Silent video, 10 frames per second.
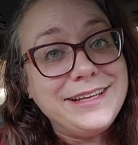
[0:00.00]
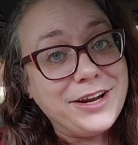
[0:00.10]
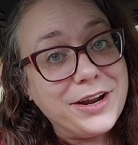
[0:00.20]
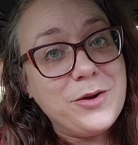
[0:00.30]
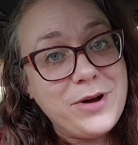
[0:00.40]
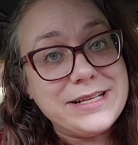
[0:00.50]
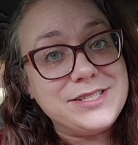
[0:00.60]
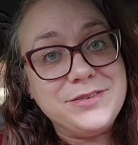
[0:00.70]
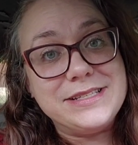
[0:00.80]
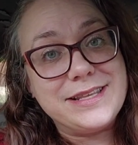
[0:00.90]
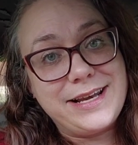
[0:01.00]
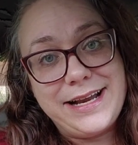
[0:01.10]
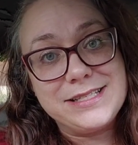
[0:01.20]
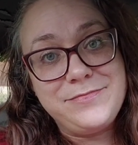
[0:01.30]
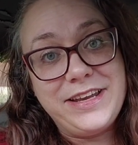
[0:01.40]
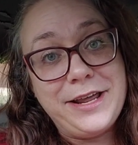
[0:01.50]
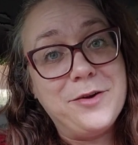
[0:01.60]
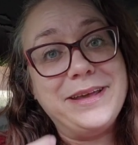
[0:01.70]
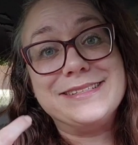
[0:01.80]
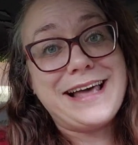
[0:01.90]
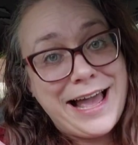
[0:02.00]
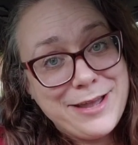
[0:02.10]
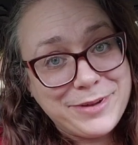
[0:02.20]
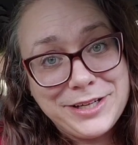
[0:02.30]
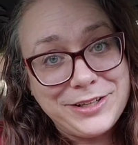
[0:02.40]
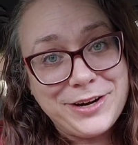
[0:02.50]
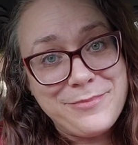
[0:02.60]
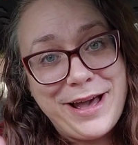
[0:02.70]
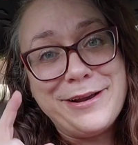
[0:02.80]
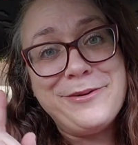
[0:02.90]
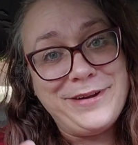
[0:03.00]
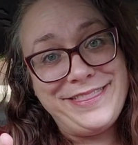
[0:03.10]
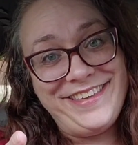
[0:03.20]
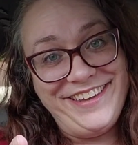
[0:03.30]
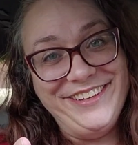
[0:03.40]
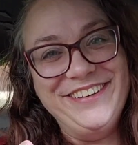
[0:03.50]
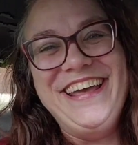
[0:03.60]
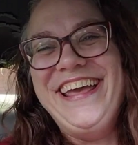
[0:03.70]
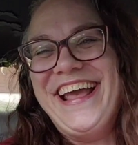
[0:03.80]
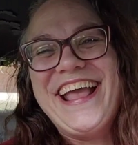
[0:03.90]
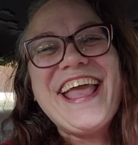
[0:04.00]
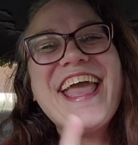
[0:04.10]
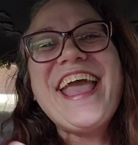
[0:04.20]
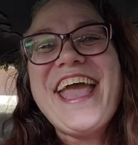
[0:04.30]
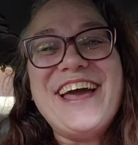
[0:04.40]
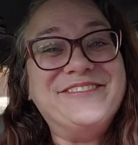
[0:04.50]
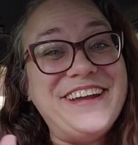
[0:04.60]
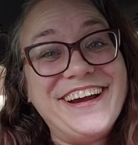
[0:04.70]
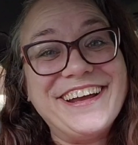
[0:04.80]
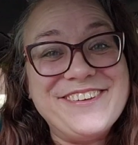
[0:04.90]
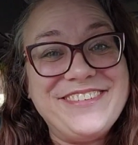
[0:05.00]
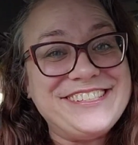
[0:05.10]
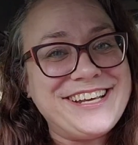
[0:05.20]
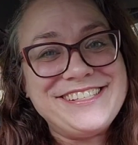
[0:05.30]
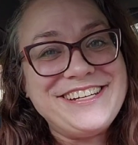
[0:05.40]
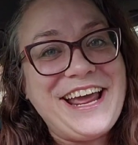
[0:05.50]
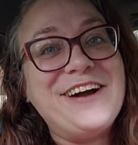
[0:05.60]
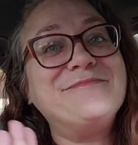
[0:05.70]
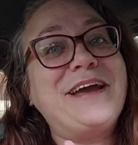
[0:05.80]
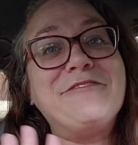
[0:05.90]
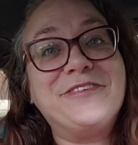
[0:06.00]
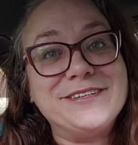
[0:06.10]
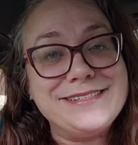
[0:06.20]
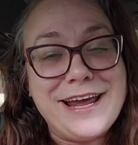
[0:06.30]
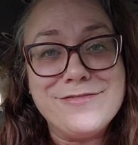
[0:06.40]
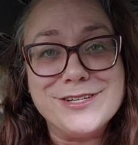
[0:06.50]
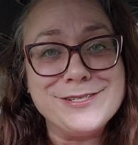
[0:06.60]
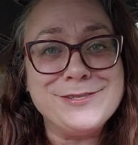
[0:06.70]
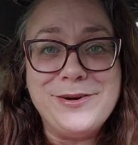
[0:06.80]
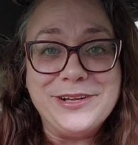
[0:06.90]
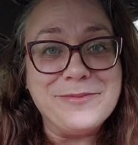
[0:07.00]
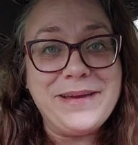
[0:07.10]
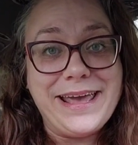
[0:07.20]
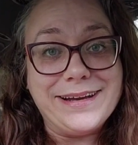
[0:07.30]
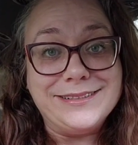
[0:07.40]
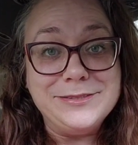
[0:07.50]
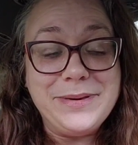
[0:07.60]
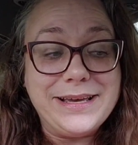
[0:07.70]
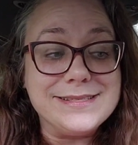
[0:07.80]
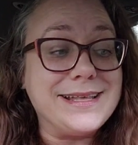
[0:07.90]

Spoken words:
you're going to want to tune into the next video because I am going to learn about it with you. And we are going to be testing out my first ever solar panel because